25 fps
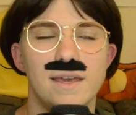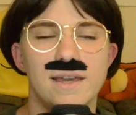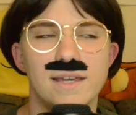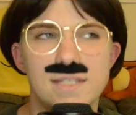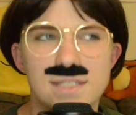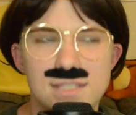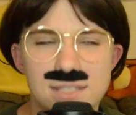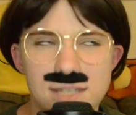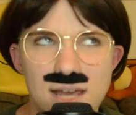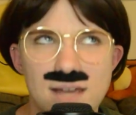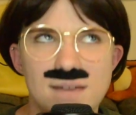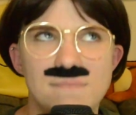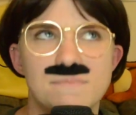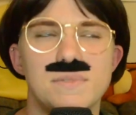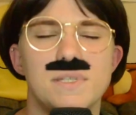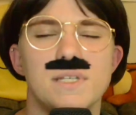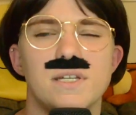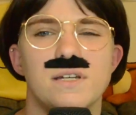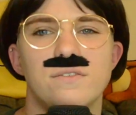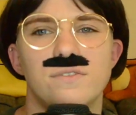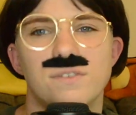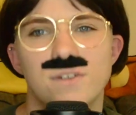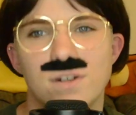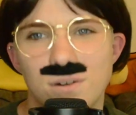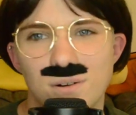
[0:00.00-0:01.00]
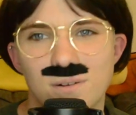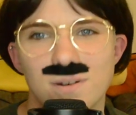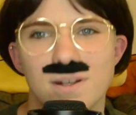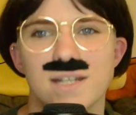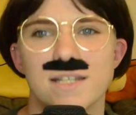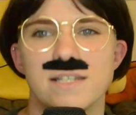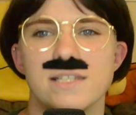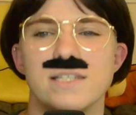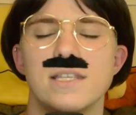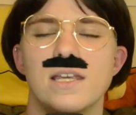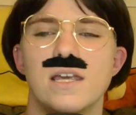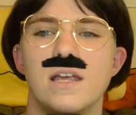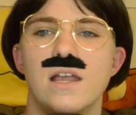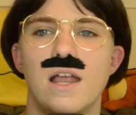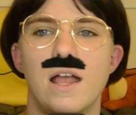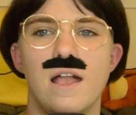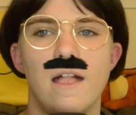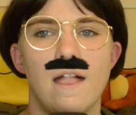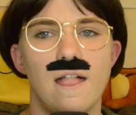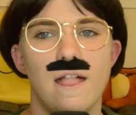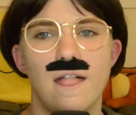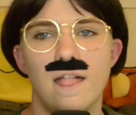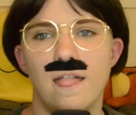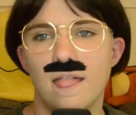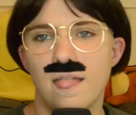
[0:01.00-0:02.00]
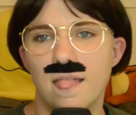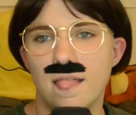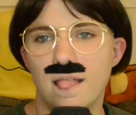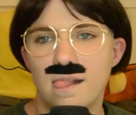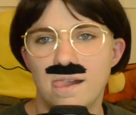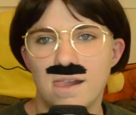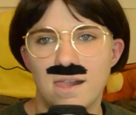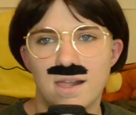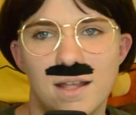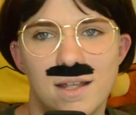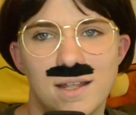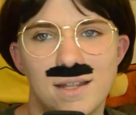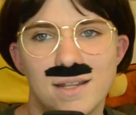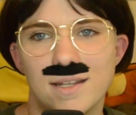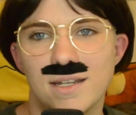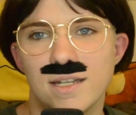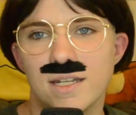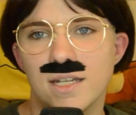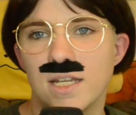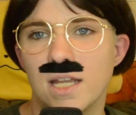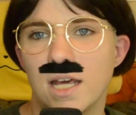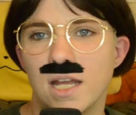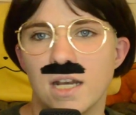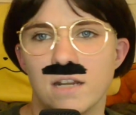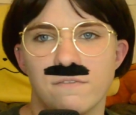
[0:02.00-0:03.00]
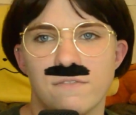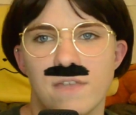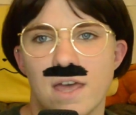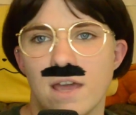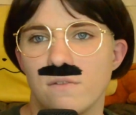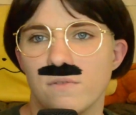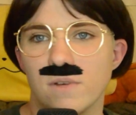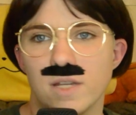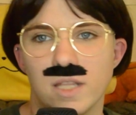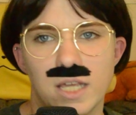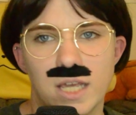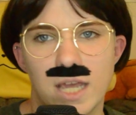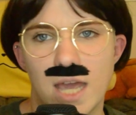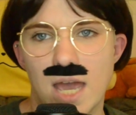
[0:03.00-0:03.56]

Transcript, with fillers: Except, of course, none of that really